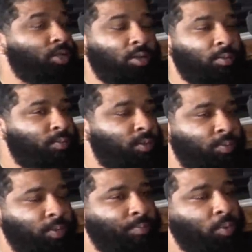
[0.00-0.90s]
to the
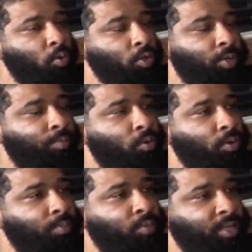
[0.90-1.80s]
board to
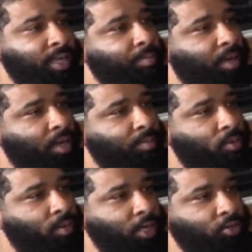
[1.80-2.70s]
press that button,
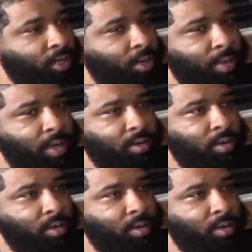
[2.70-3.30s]
pull that trigger, man.